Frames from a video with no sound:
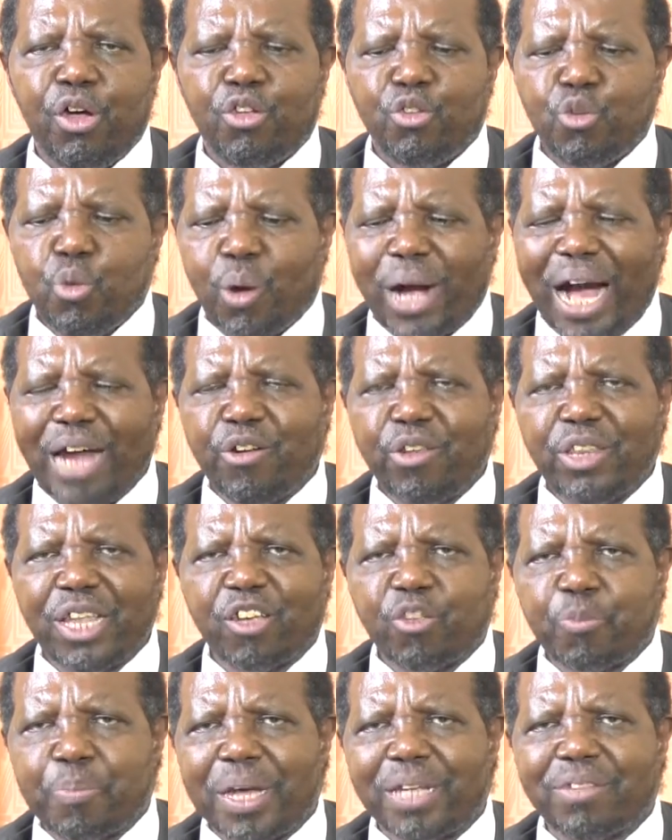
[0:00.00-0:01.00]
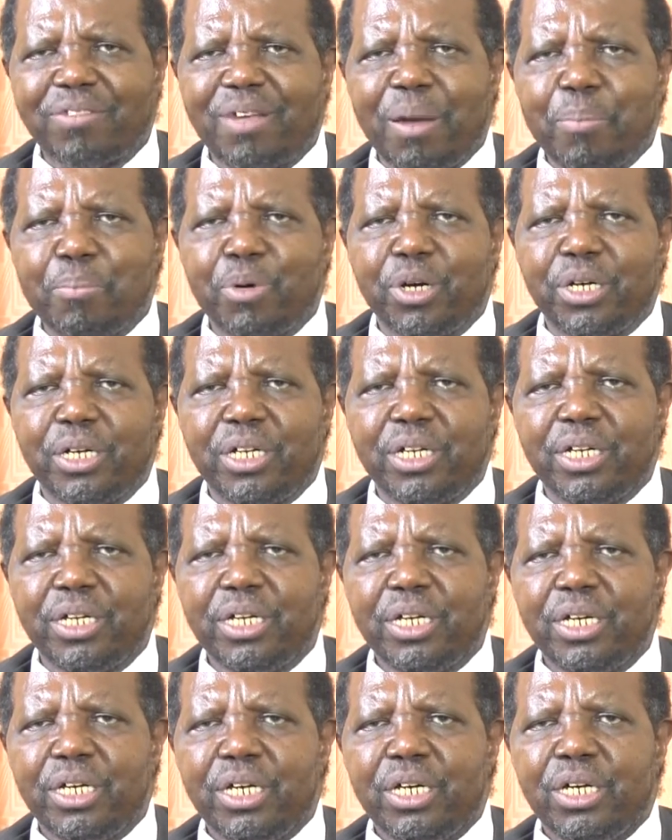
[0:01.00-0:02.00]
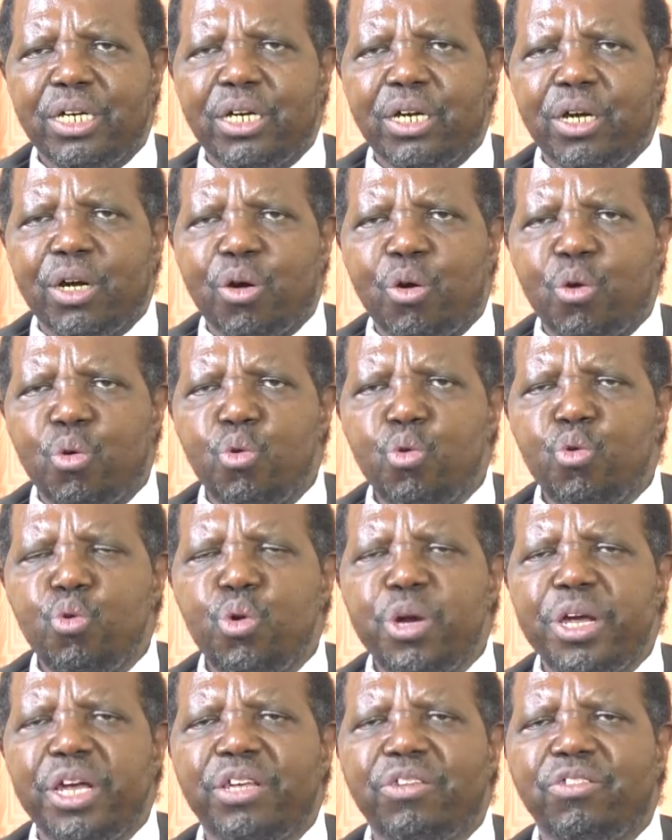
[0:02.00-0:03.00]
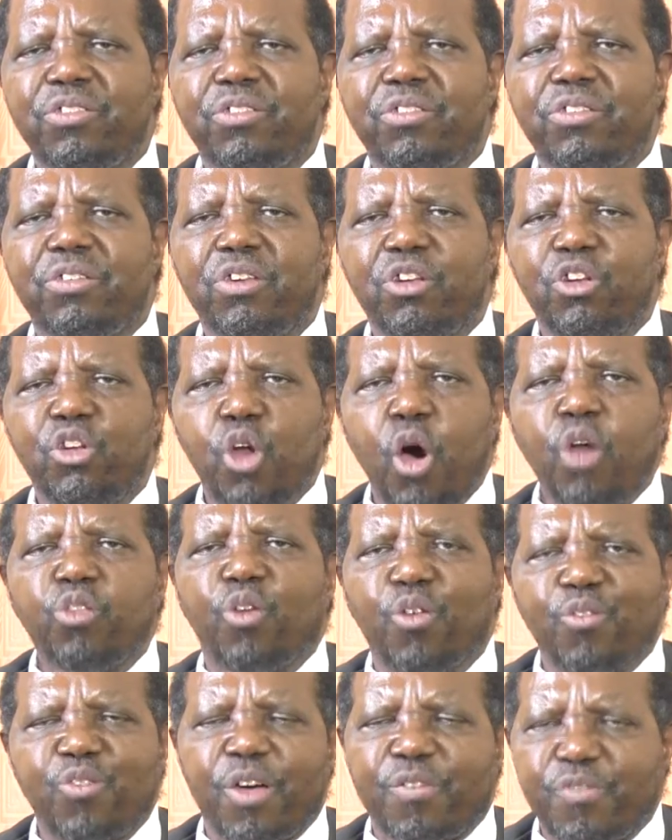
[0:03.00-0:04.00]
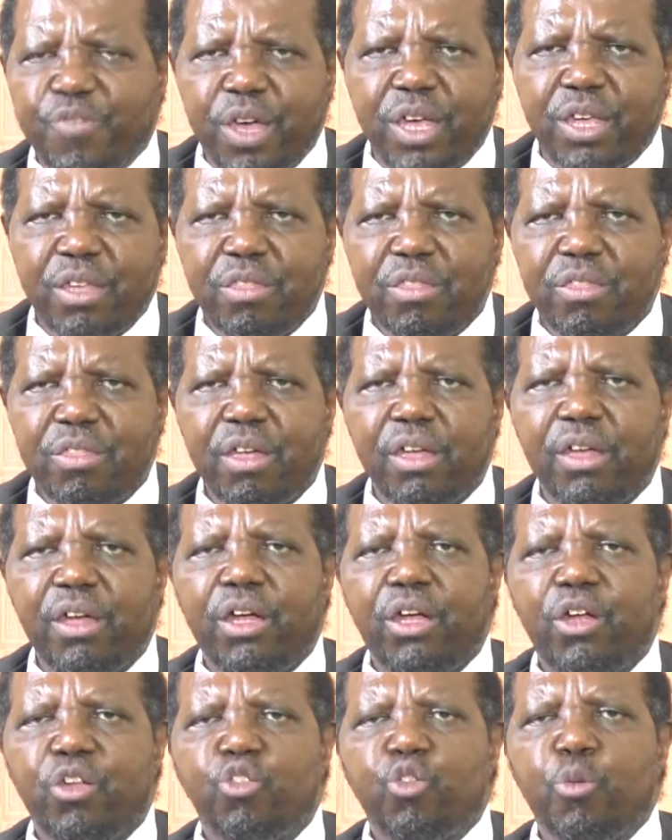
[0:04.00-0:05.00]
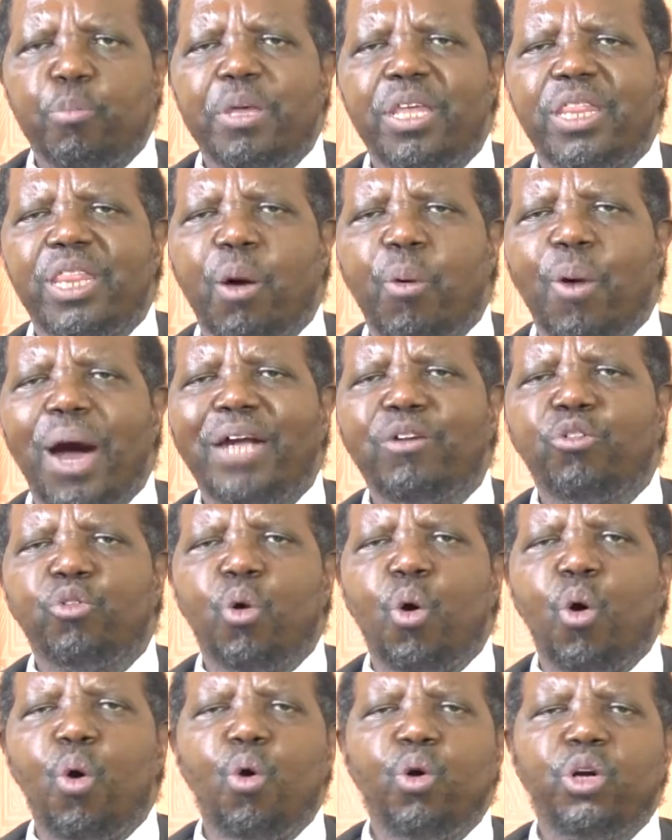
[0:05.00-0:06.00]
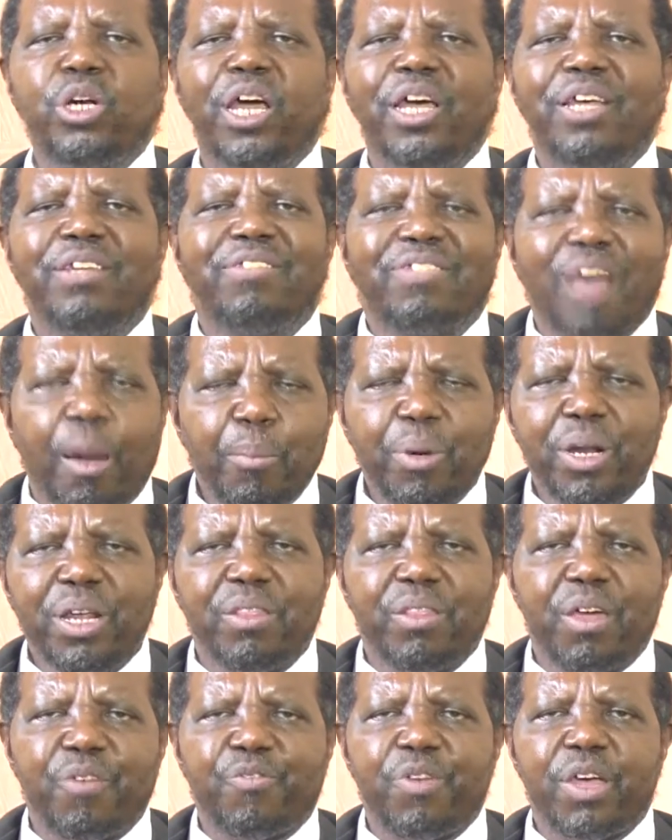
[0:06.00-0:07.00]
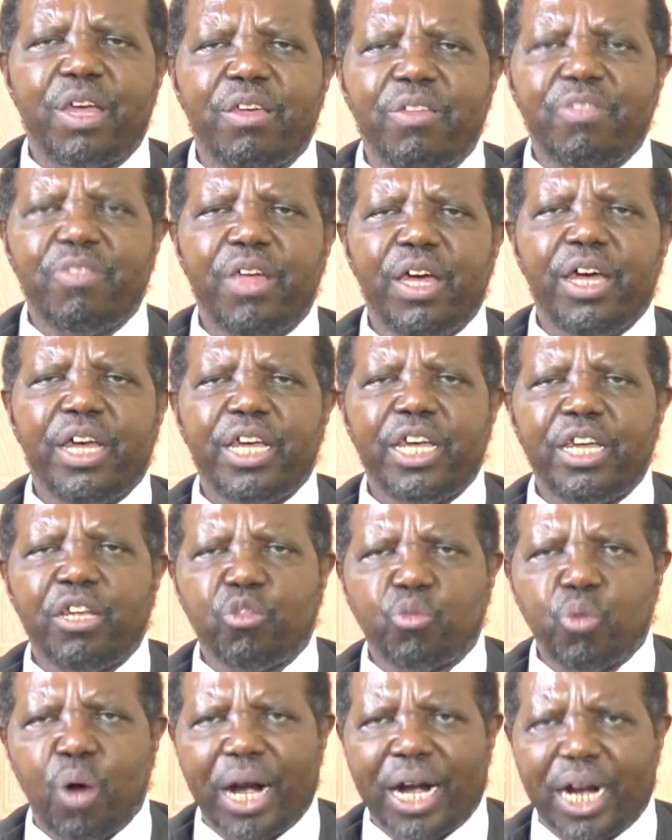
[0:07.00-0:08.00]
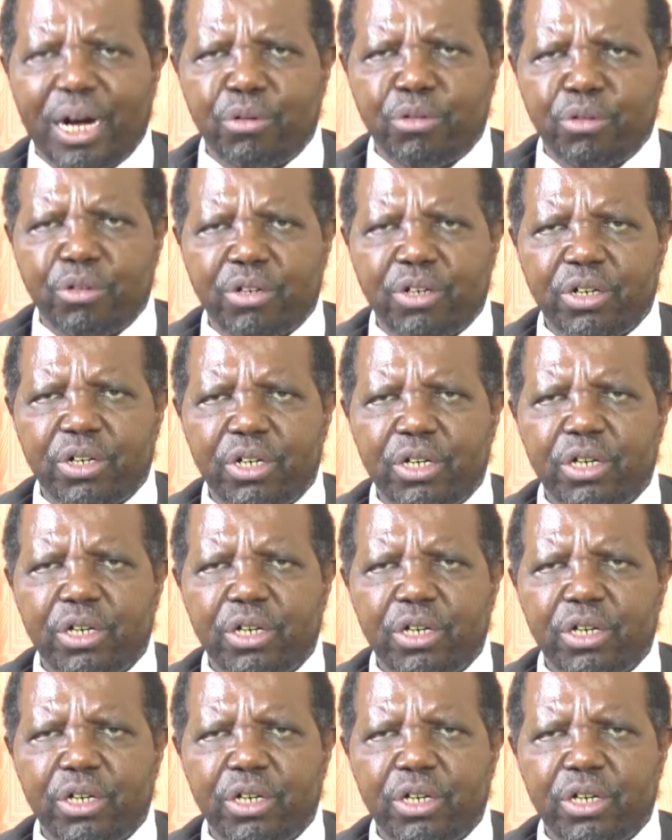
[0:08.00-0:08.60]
You cannot expect somebody who is not of the faith to be the one to hold somebody in the faith into account.